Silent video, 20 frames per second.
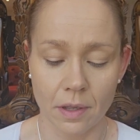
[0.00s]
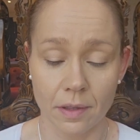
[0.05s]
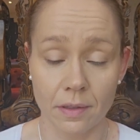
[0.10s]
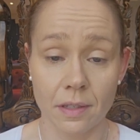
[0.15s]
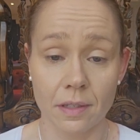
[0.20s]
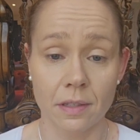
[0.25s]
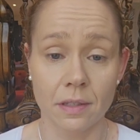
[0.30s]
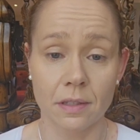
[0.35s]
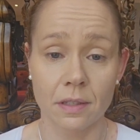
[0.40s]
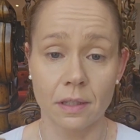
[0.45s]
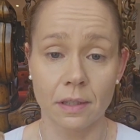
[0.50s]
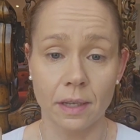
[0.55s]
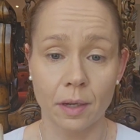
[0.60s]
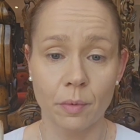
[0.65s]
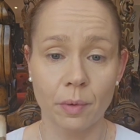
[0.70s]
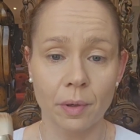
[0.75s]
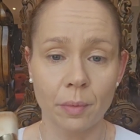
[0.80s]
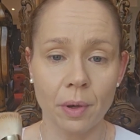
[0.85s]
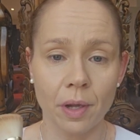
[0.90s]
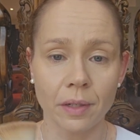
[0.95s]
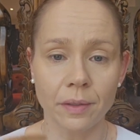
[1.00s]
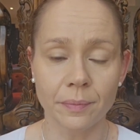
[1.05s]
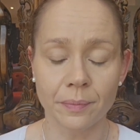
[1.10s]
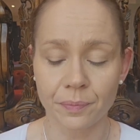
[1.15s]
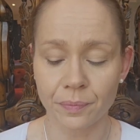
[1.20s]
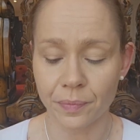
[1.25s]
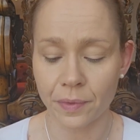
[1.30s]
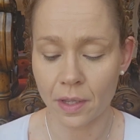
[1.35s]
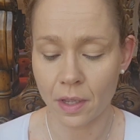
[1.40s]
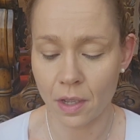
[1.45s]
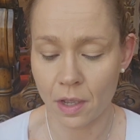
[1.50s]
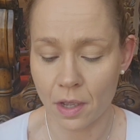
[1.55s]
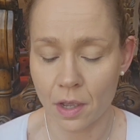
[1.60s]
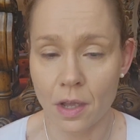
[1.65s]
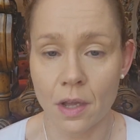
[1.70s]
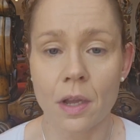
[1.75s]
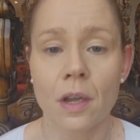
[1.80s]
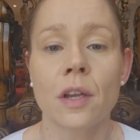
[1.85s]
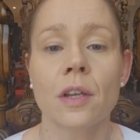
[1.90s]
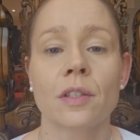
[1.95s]
This is a liquid one,
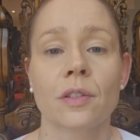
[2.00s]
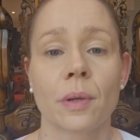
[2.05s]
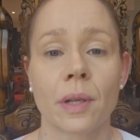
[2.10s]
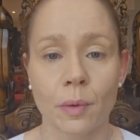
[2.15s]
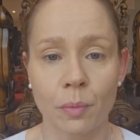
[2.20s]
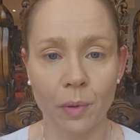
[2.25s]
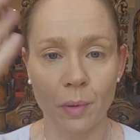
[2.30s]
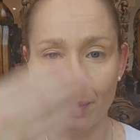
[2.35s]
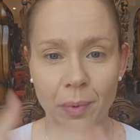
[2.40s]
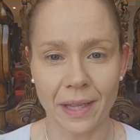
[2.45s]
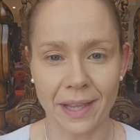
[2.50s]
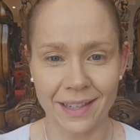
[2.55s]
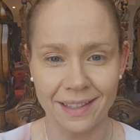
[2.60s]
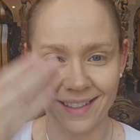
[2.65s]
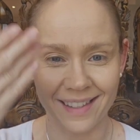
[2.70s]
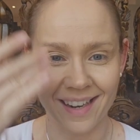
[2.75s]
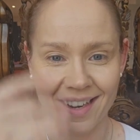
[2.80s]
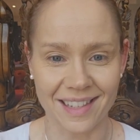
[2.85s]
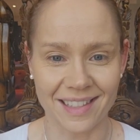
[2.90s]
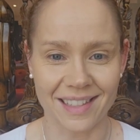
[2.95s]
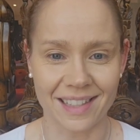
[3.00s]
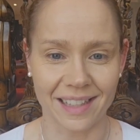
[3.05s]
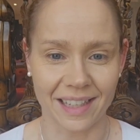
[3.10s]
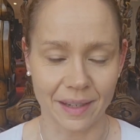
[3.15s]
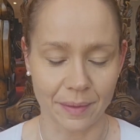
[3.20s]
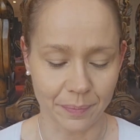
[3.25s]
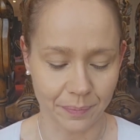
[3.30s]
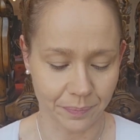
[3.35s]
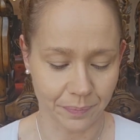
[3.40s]
so it will blend nicely.